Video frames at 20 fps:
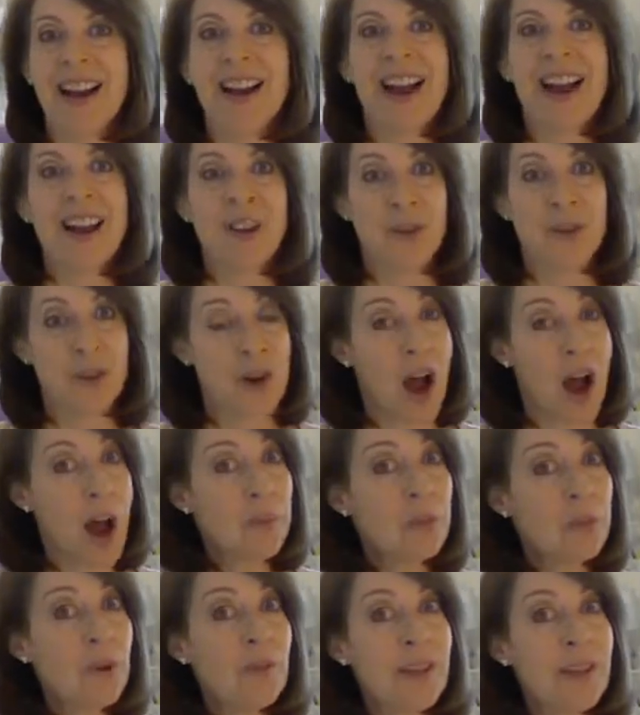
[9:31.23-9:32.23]
and you're
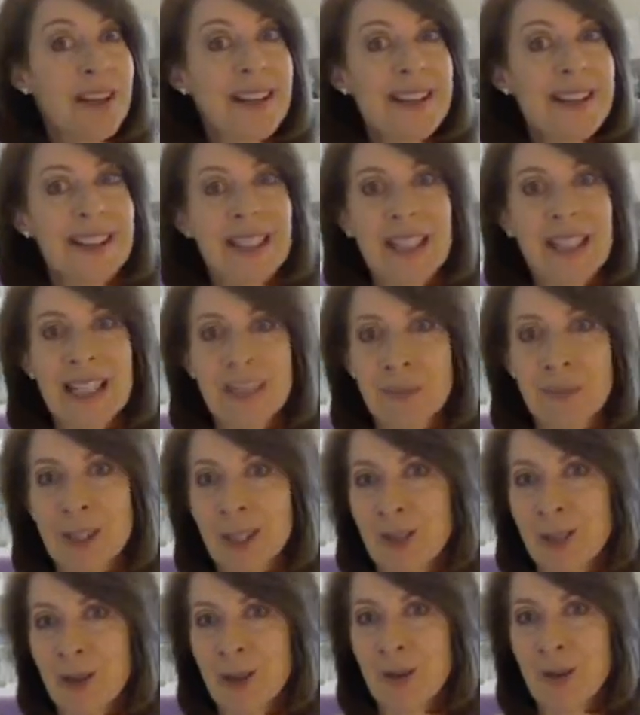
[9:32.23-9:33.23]
not moving anytime
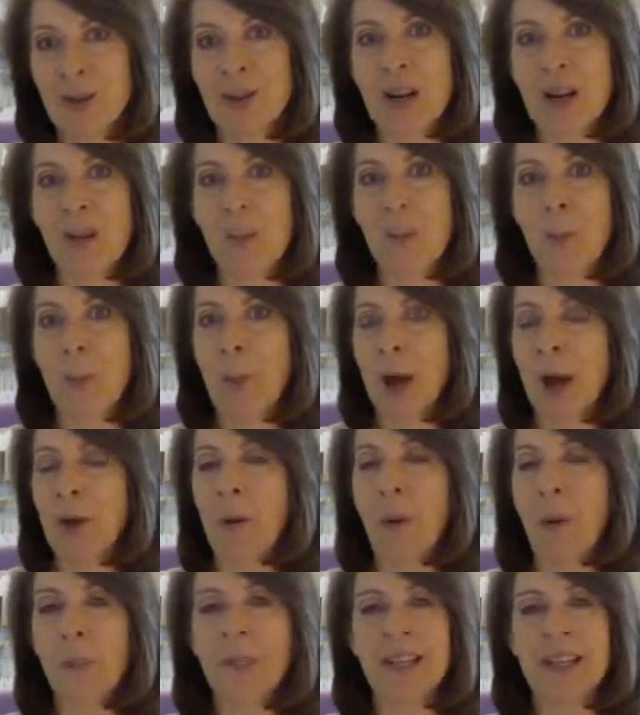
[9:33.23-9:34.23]
soon, by
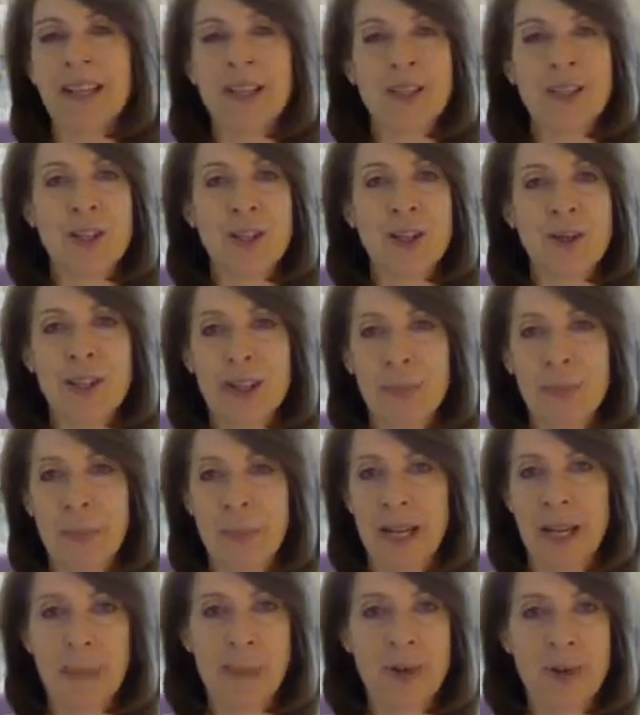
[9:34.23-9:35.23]
all means, you can
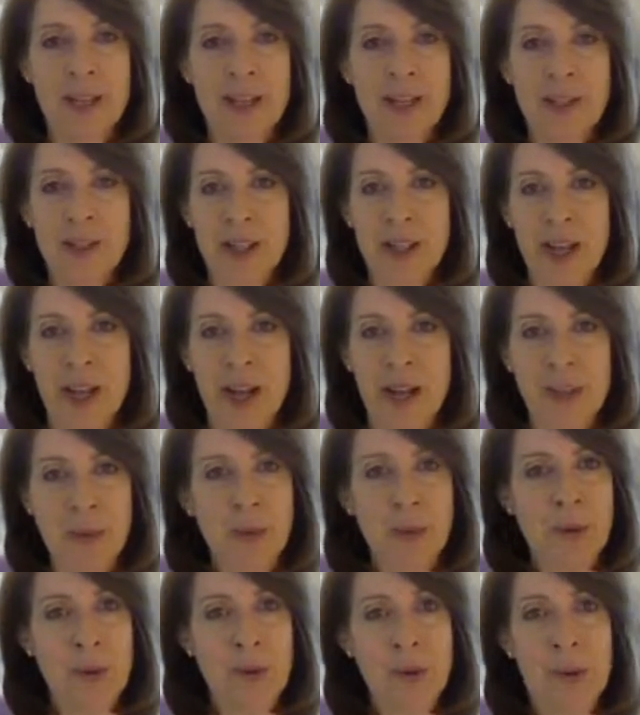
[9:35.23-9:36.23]
paper an entire
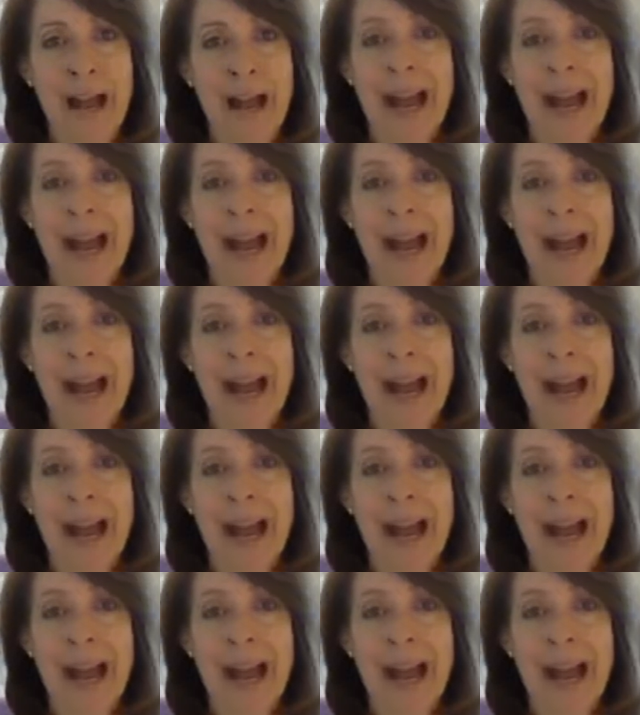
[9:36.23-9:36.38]
room.